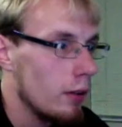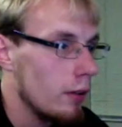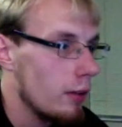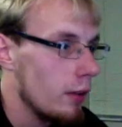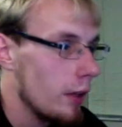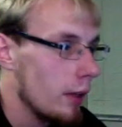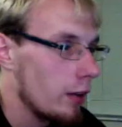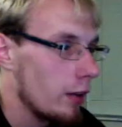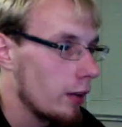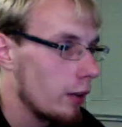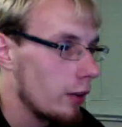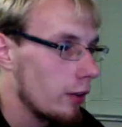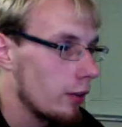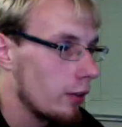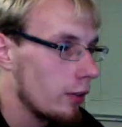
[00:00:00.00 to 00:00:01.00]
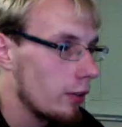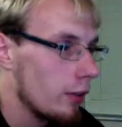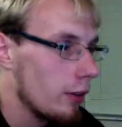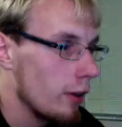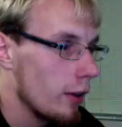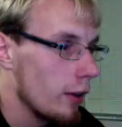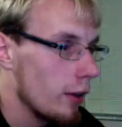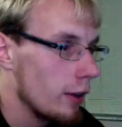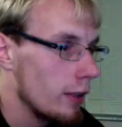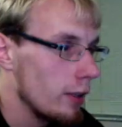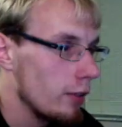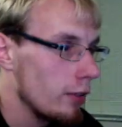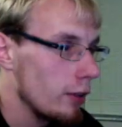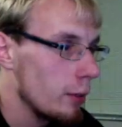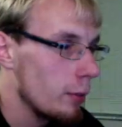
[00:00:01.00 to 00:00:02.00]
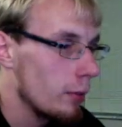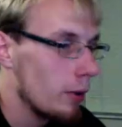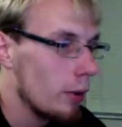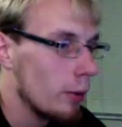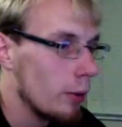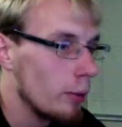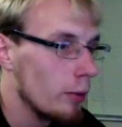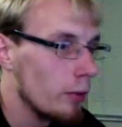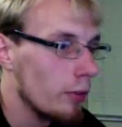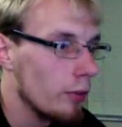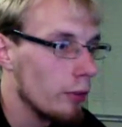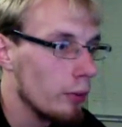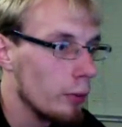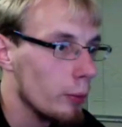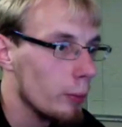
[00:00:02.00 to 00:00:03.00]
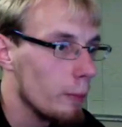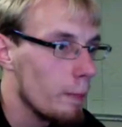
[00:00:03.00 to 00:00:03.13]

that are just easily prone to